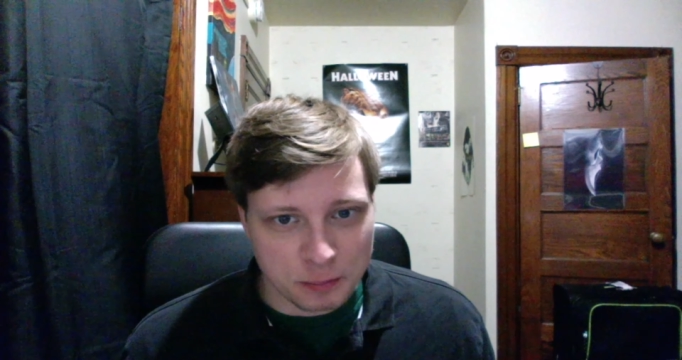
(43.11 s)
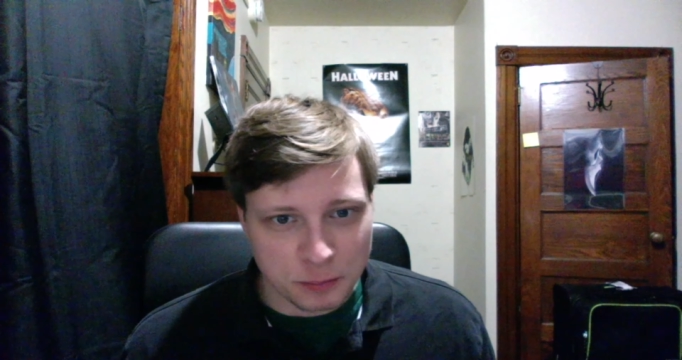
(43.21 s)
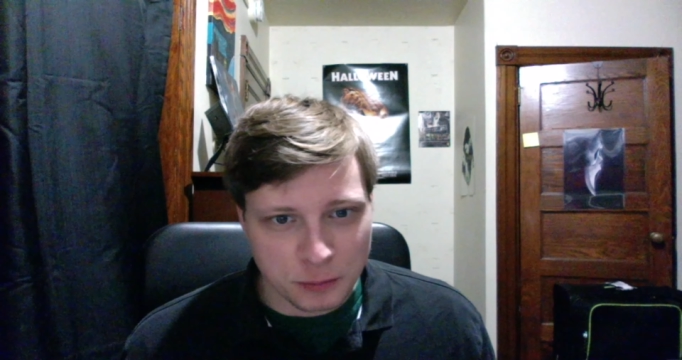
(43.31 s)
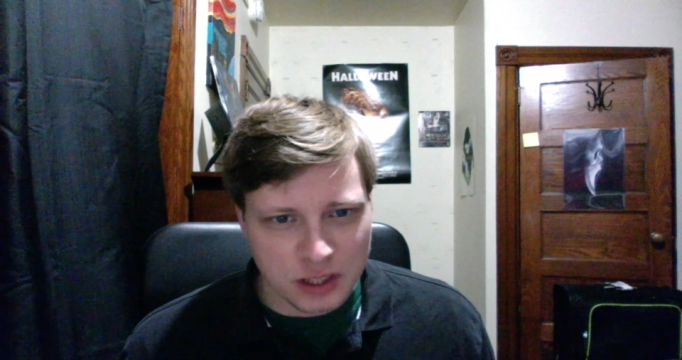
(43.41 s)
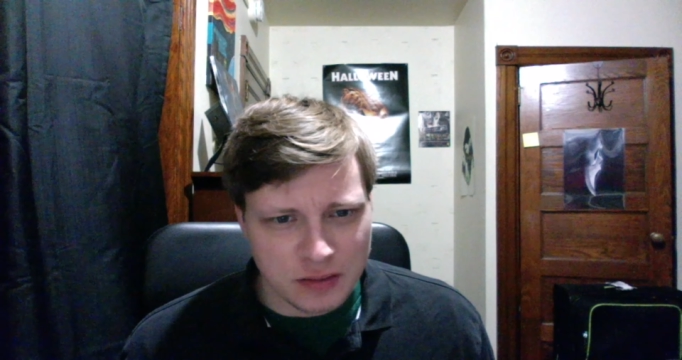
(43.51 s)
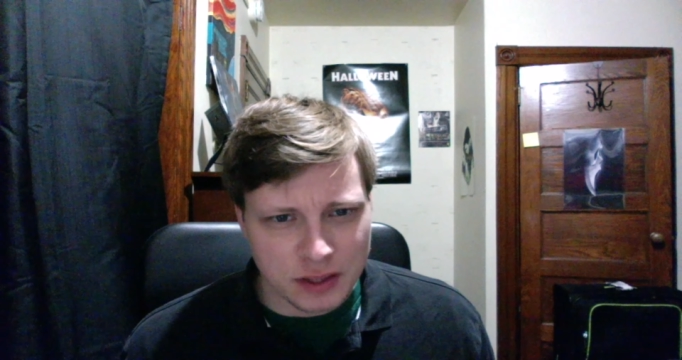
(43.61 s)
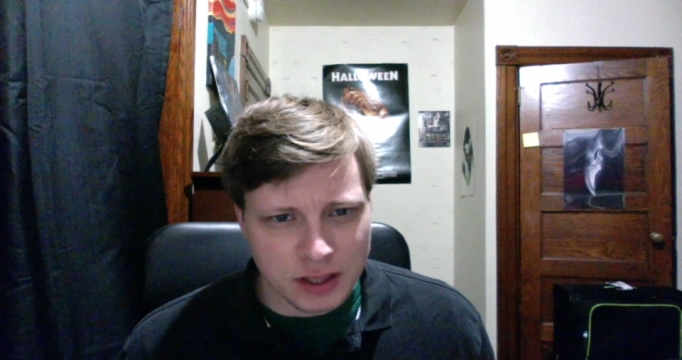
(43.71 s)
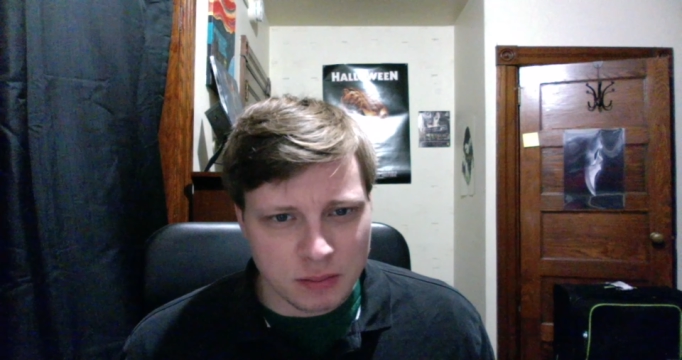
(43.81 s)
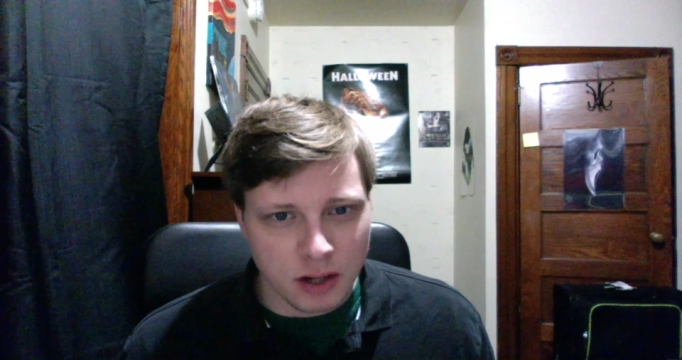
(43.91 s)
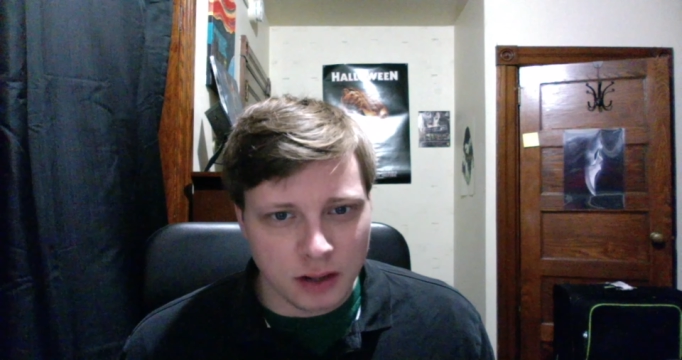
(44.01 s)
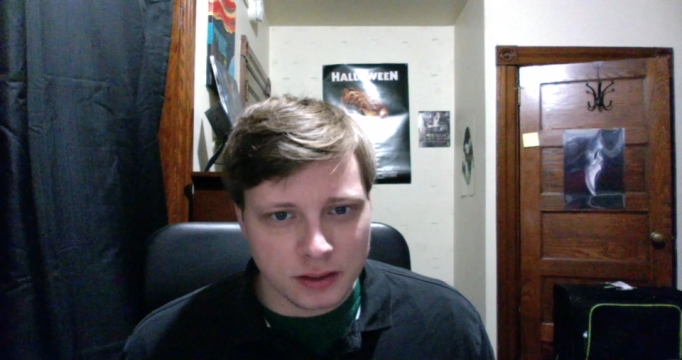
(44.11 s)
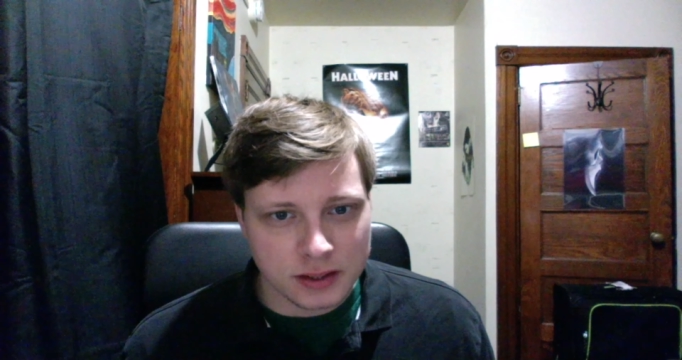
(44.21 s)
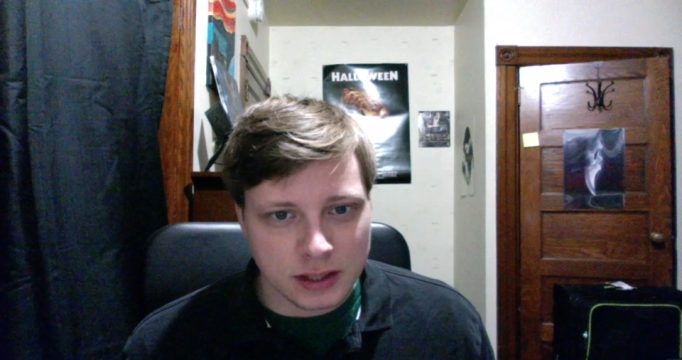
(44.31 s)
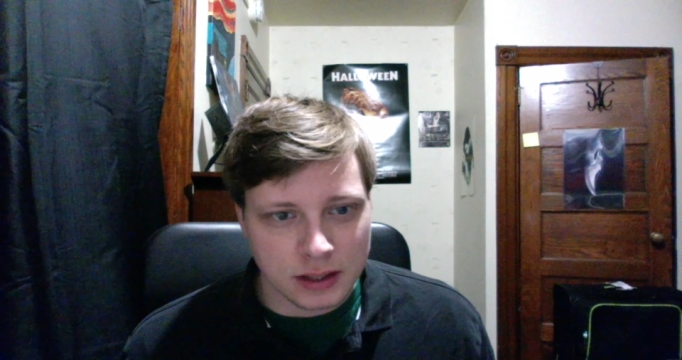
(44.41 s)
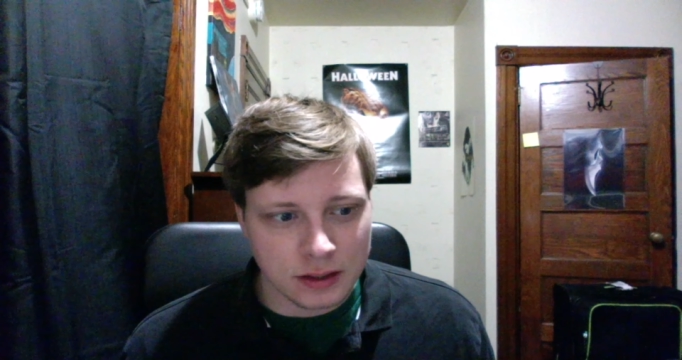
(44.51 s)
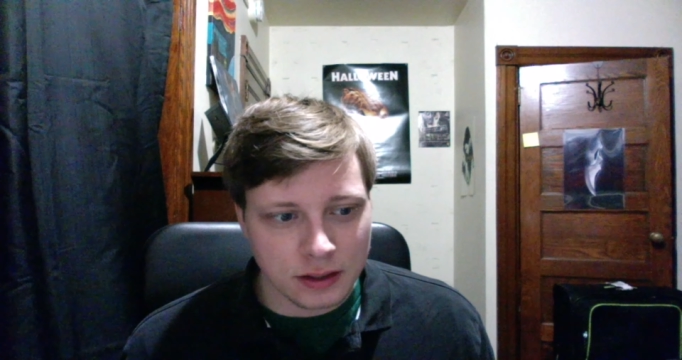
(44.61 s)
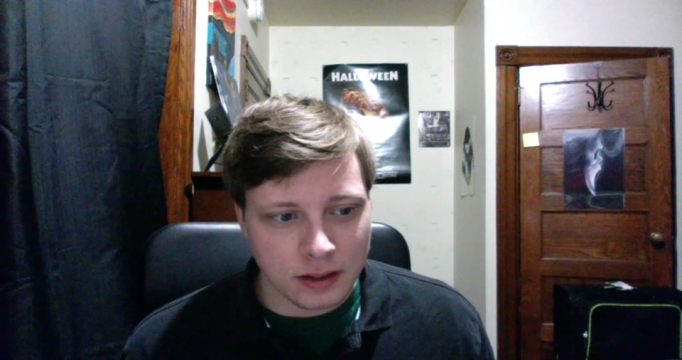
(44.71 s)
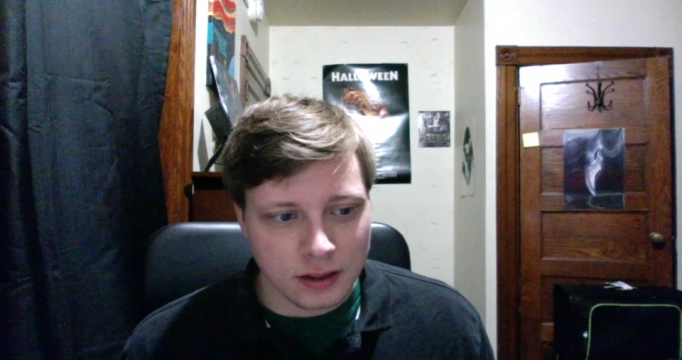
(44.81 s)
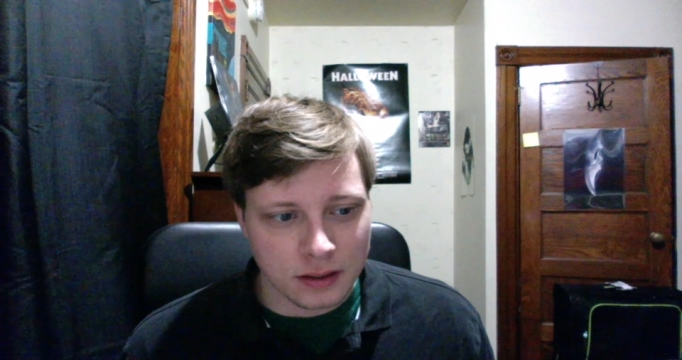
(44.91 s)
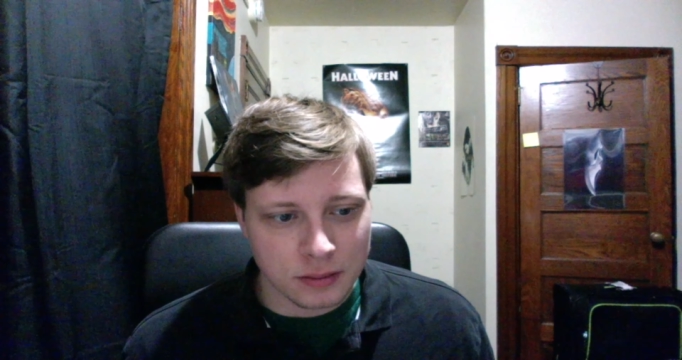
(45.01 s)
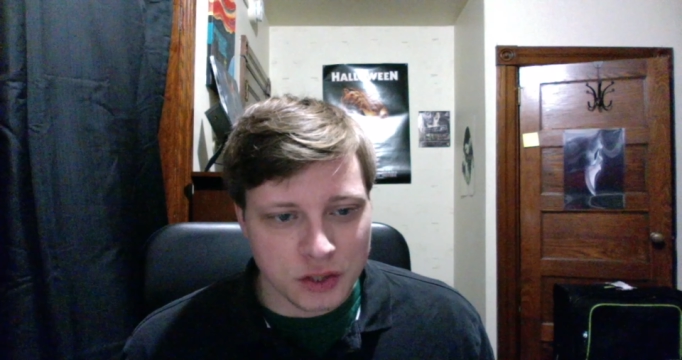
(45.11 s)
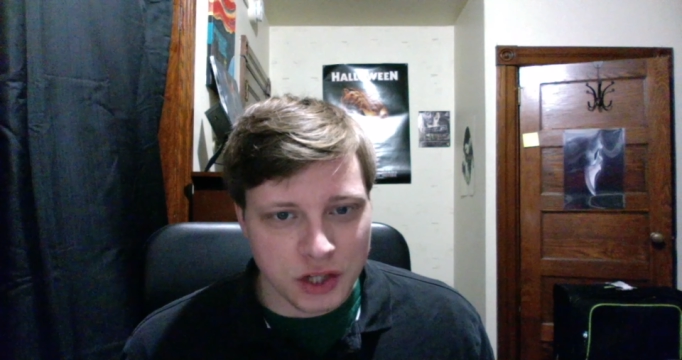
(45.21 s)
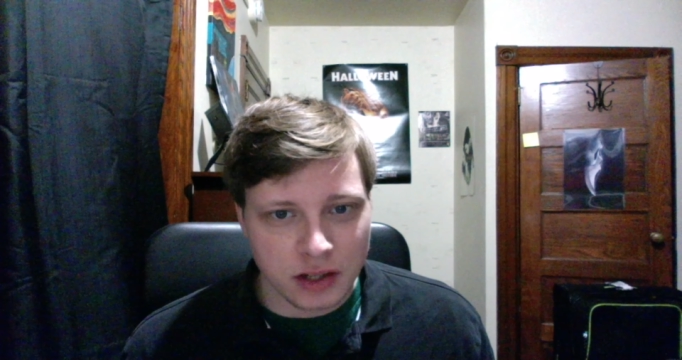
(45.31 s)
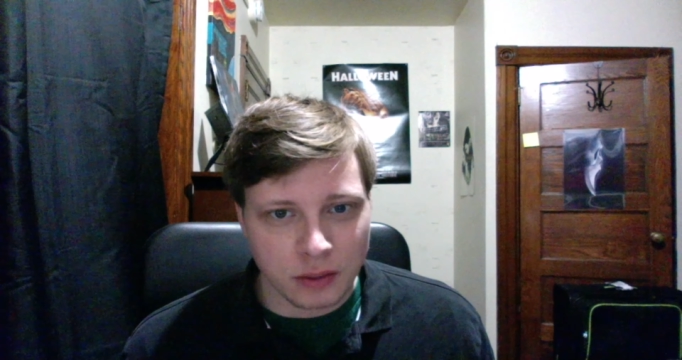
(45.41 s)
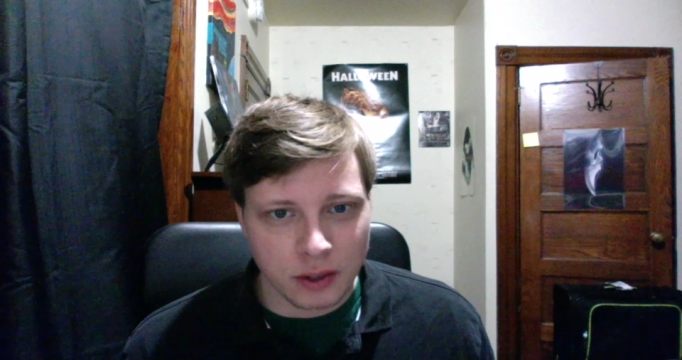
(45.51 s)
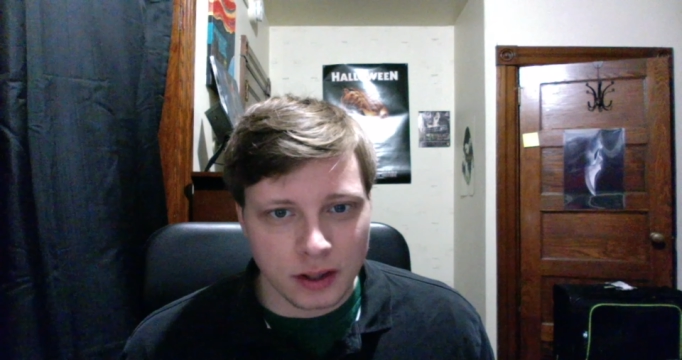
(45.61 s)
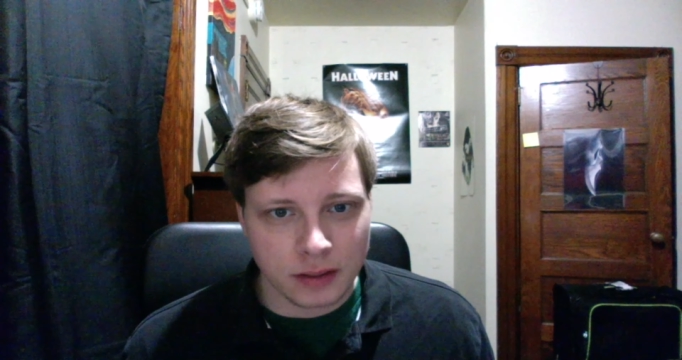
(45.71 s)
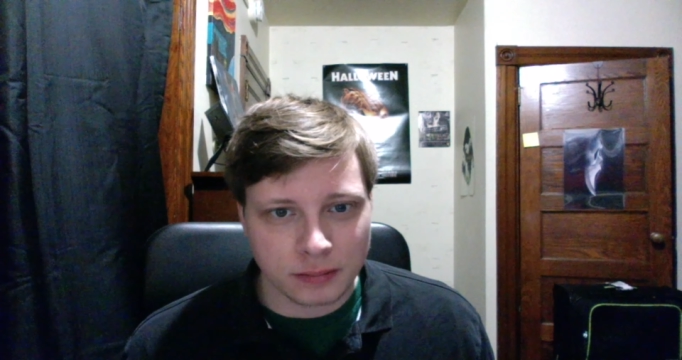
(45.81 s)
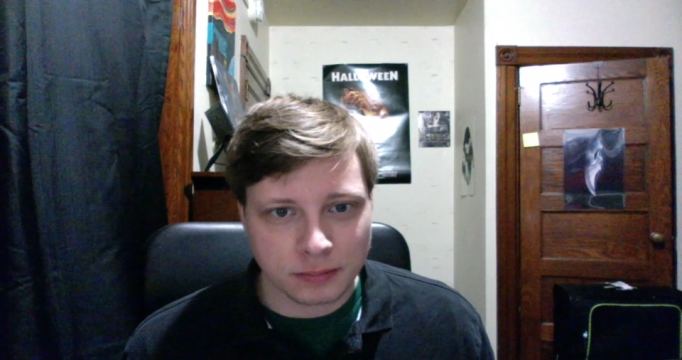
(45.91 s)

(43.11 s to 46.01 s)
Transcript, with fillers: we never get bugs in uh, January.